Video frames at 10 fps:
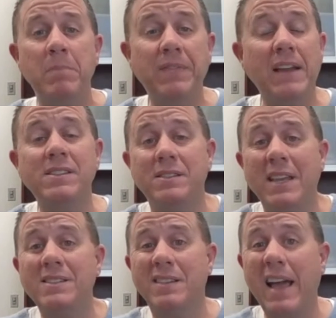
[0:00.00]
But
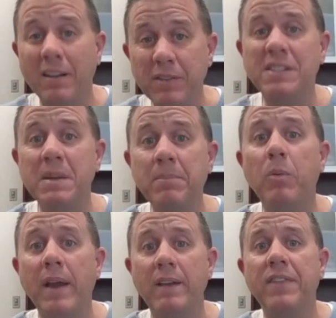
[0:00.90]
that's kind of a
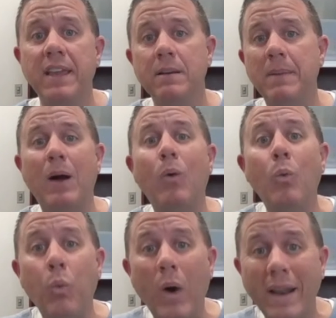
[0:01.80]
simple way of thinking about
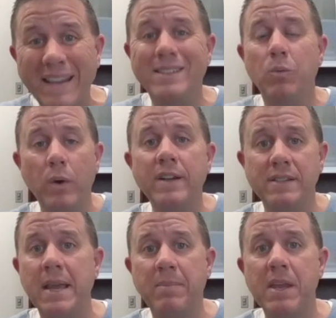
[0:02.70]
what is
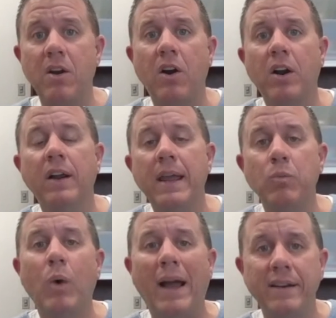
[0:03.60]
APR
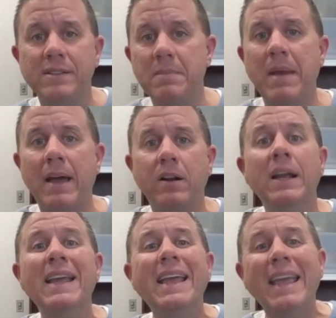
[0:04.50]
and why does it matter.